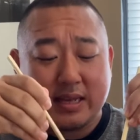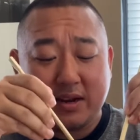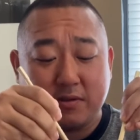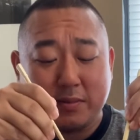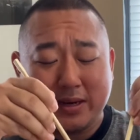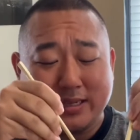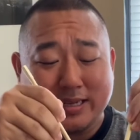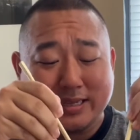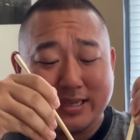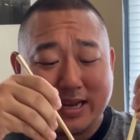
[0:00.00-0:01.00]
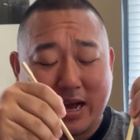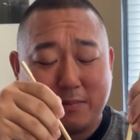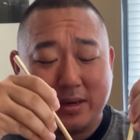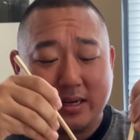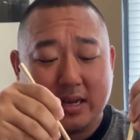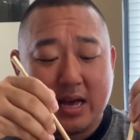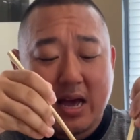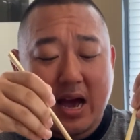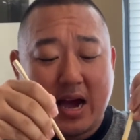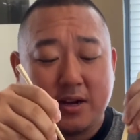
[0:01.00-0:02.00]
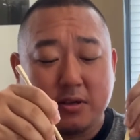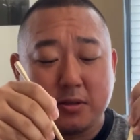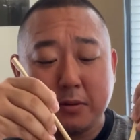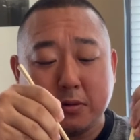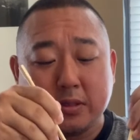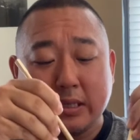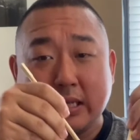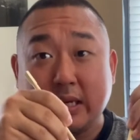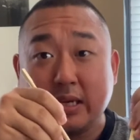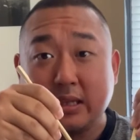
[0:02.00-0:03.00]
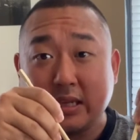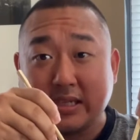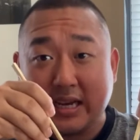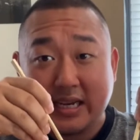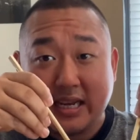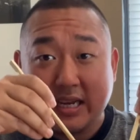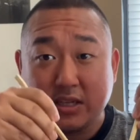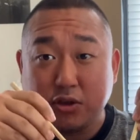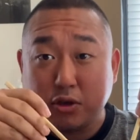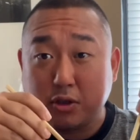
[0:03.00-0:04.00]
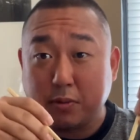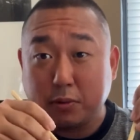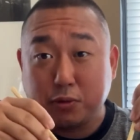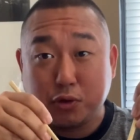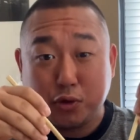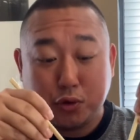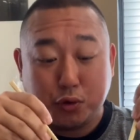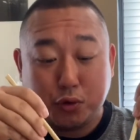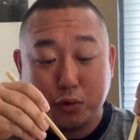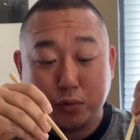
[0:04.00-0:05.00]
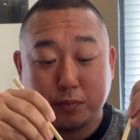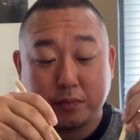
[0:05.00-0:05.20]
Not everybody does that. I mean, I know supposedly the technique is you're supposed to